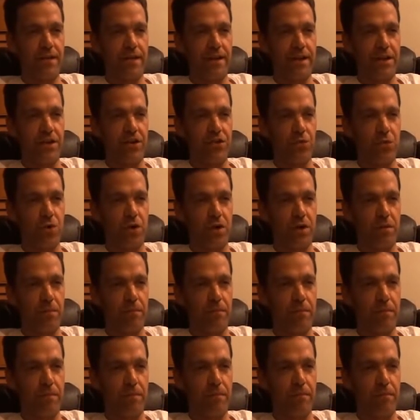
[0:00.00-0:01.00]
I just want to
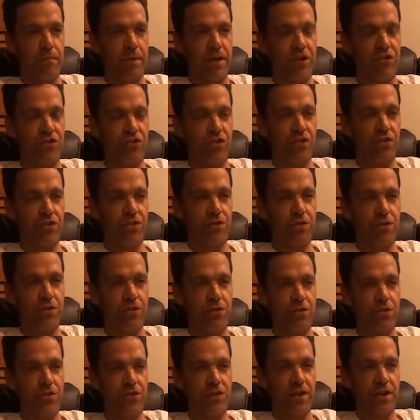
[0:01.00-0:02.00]
mention
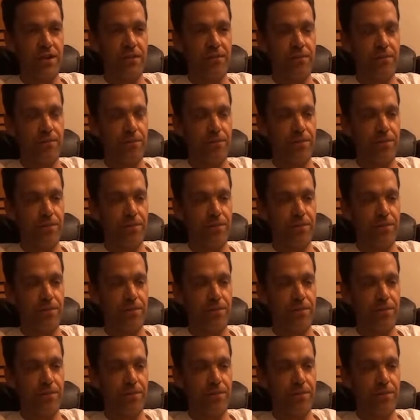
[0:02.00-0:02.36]
too is that